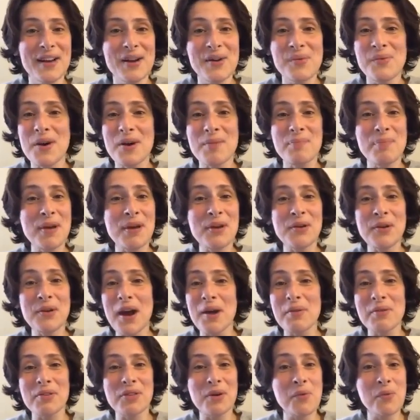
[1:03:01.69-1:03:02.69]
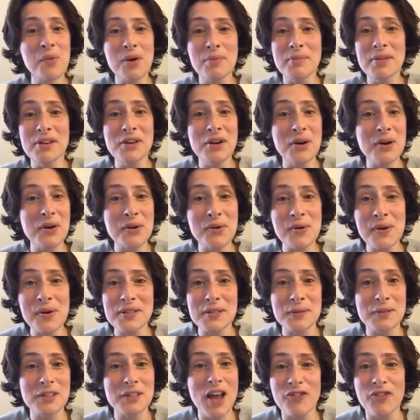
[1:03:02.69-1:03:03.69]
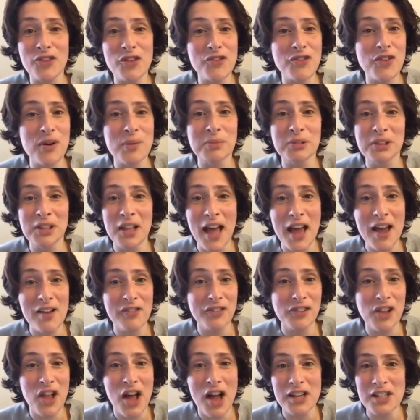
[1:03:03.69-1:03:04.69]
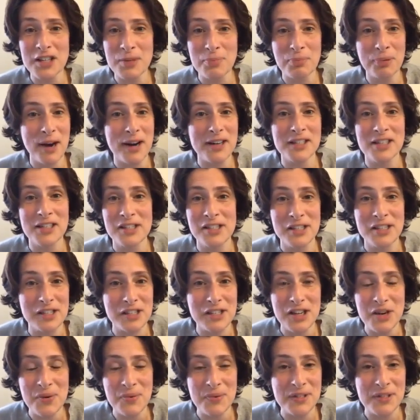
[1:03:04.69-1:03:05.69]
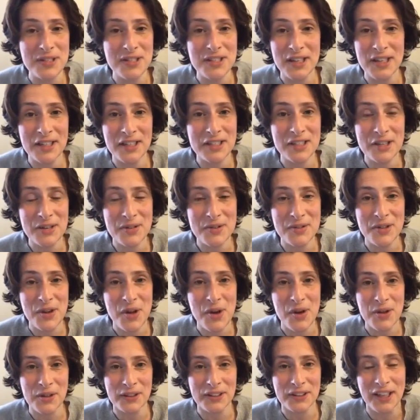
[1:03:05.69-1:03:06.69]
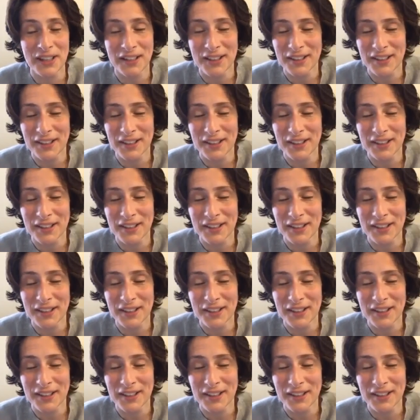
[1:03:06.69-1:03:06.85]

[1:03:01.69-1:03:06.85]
Would be great with a woman who has suffered from lifelong depression since she was 6 years old.